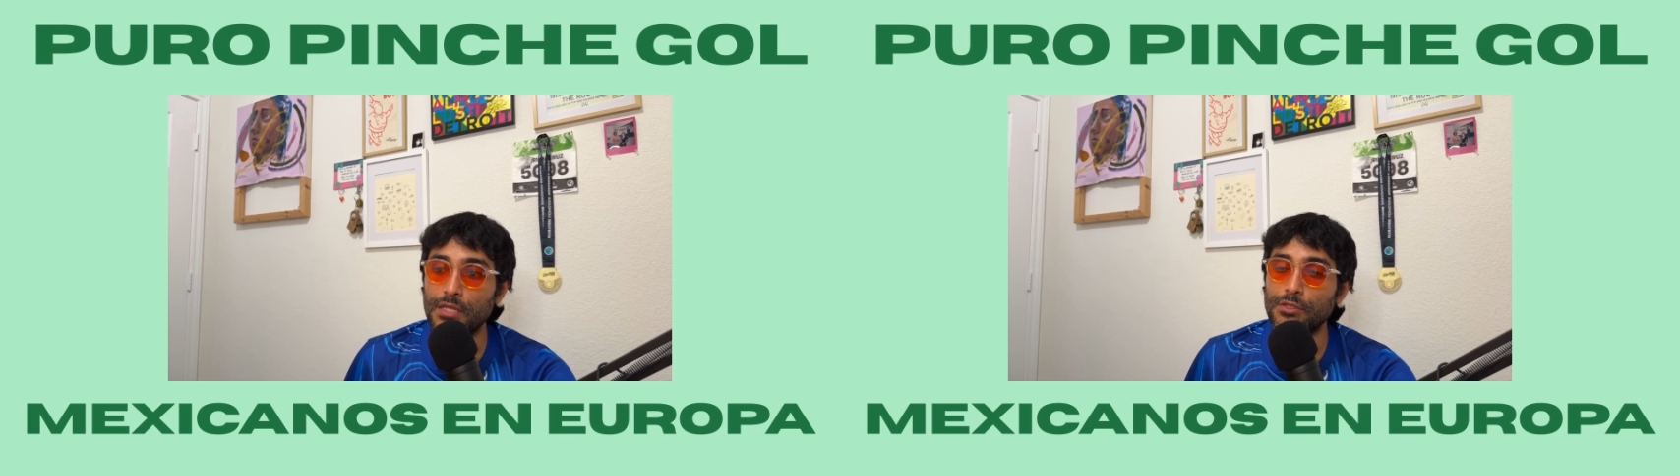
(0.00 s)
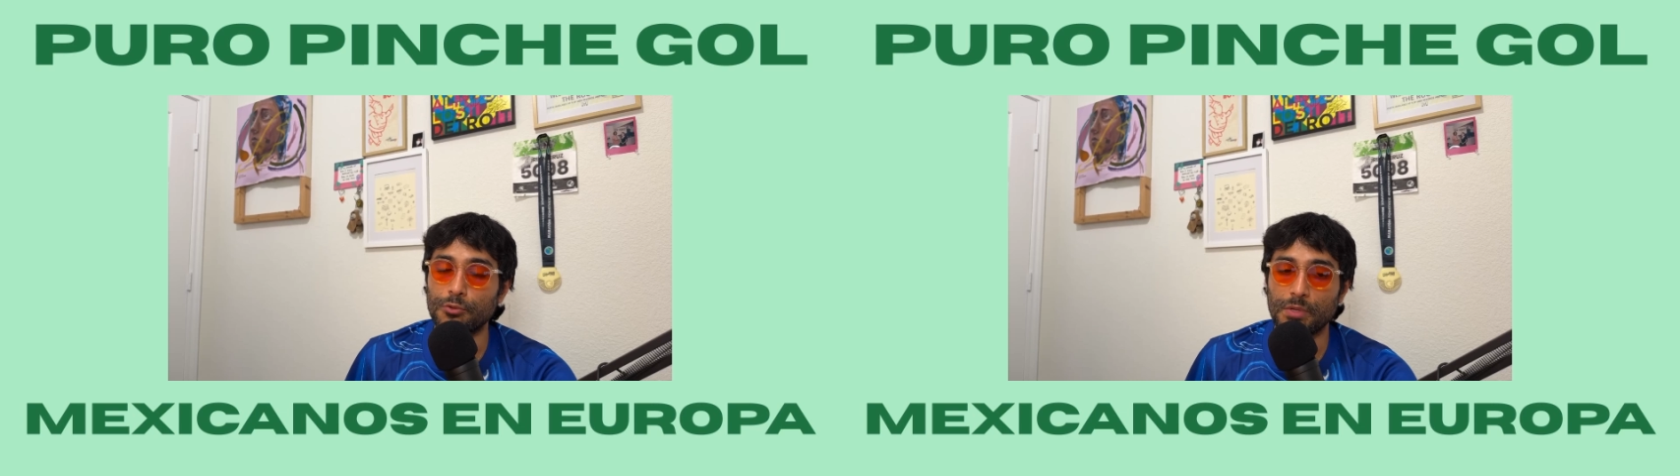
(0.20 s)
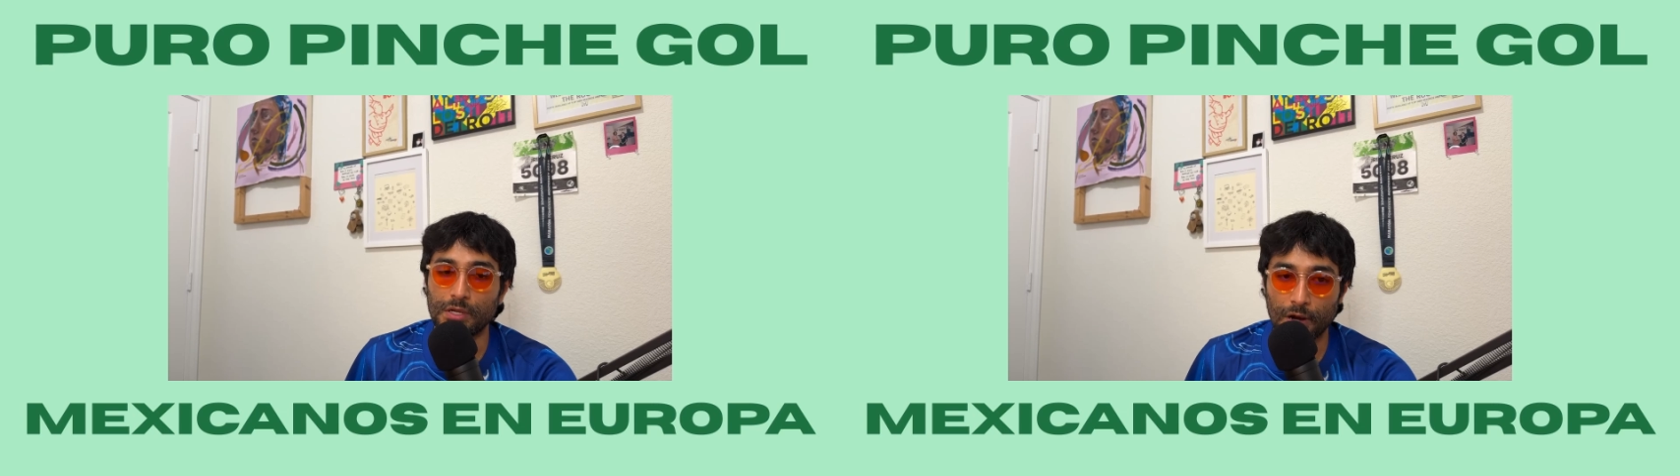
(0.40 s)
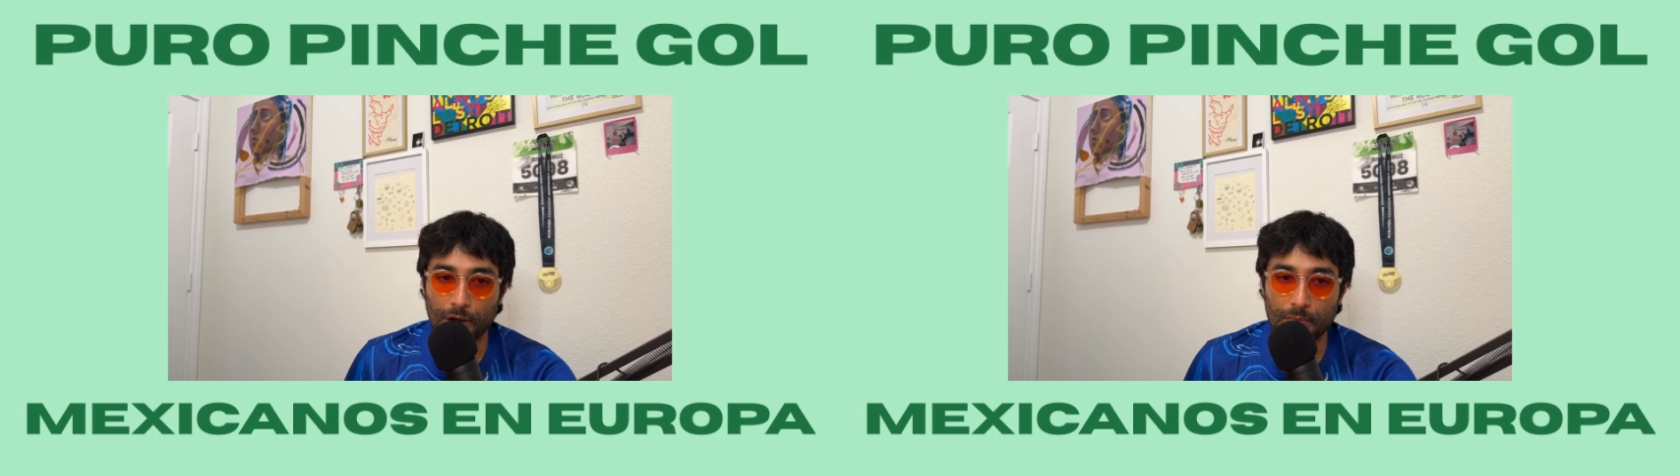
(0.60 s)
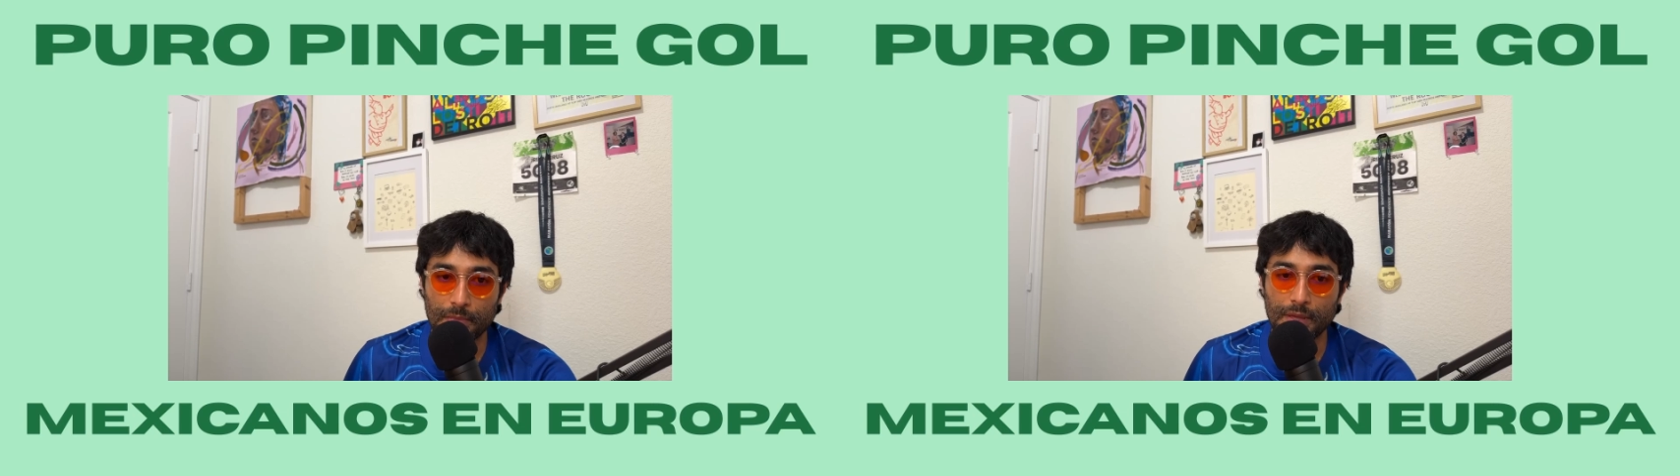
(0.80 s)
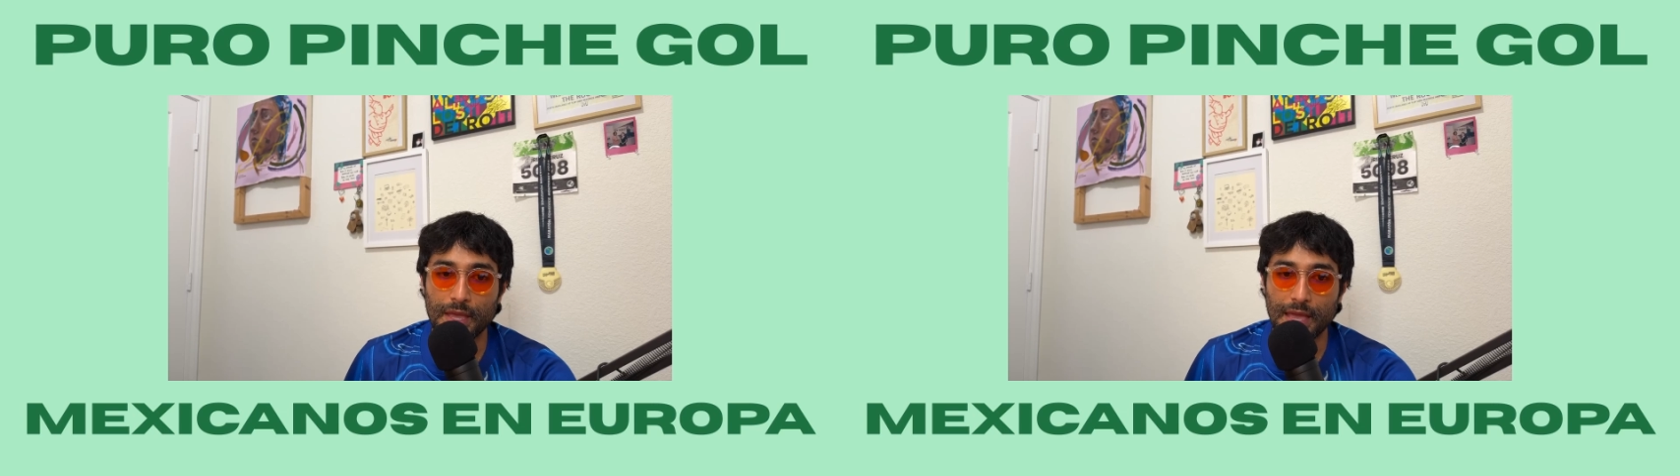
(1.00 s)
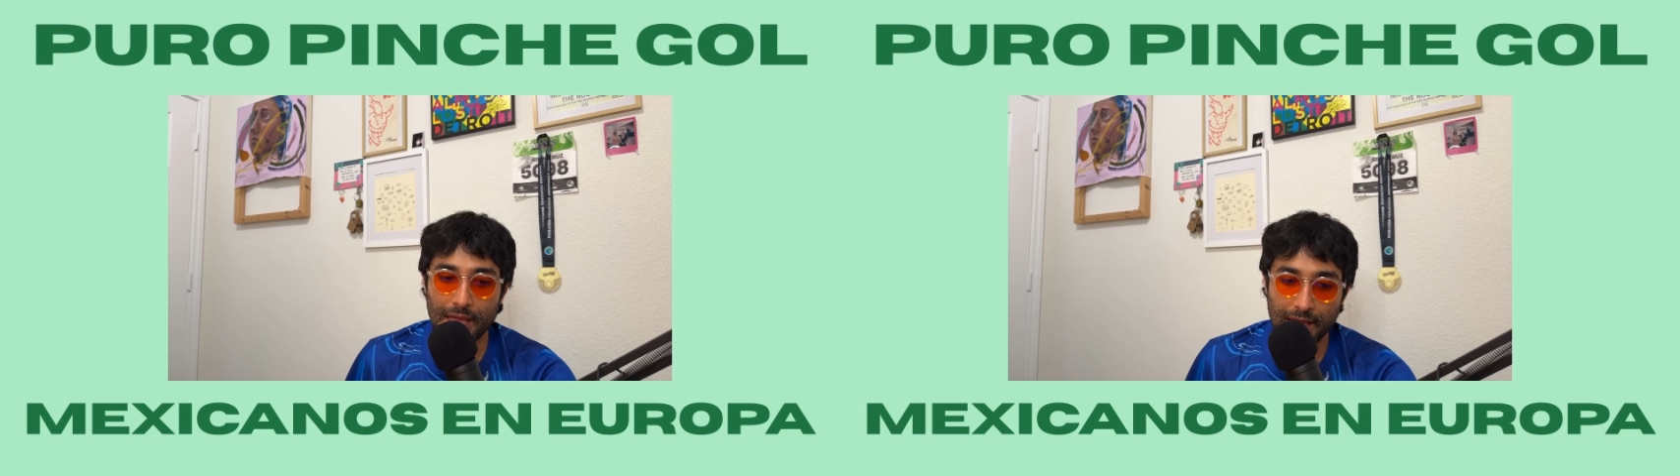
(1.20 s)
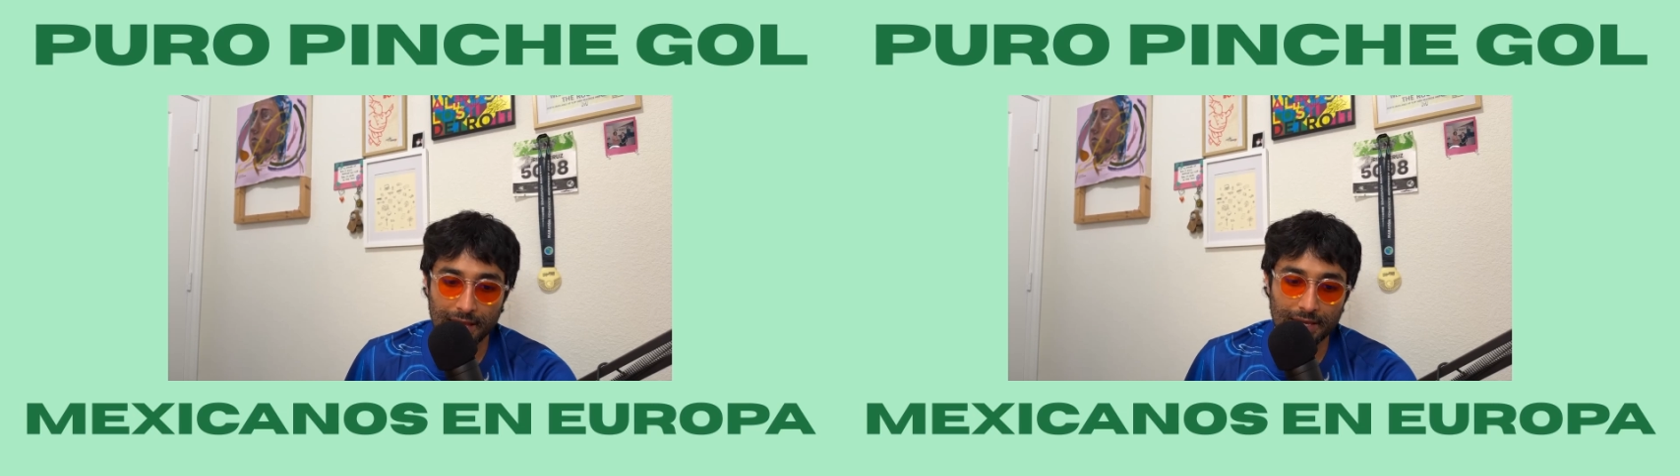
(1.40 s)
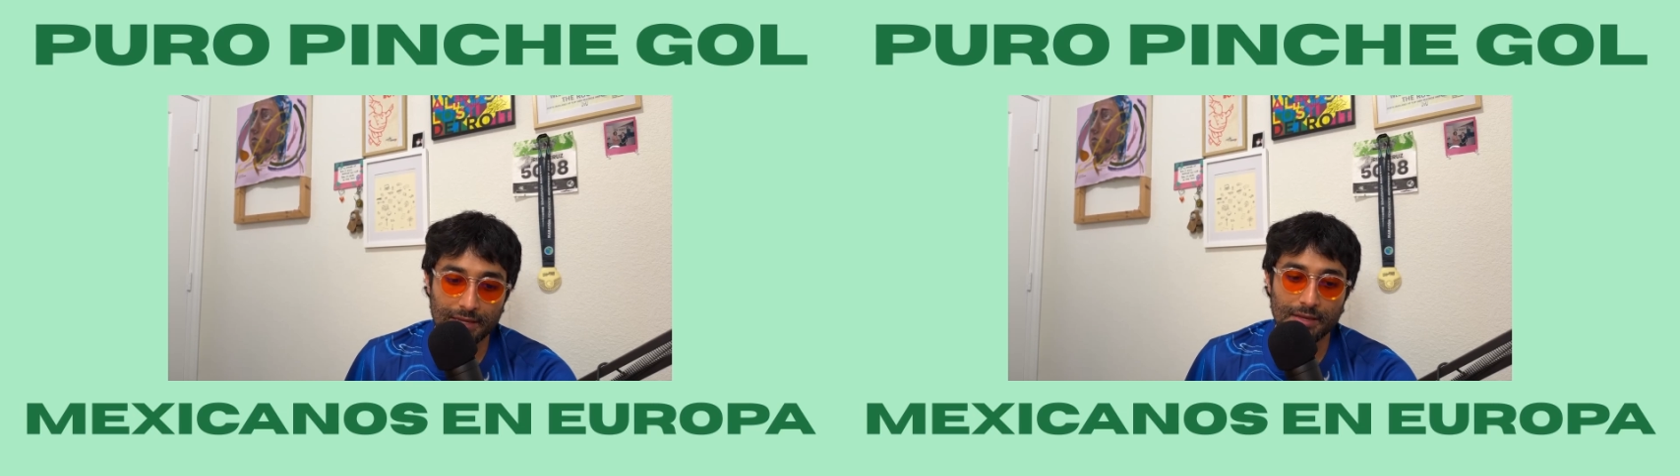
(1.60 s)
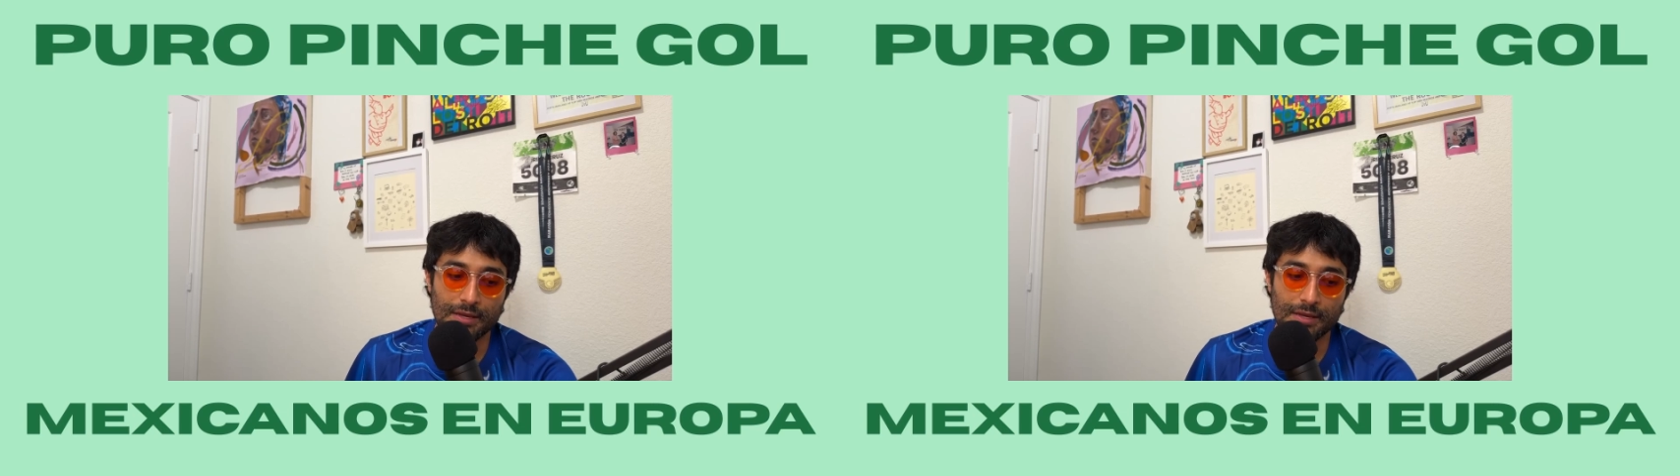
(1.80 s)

to become a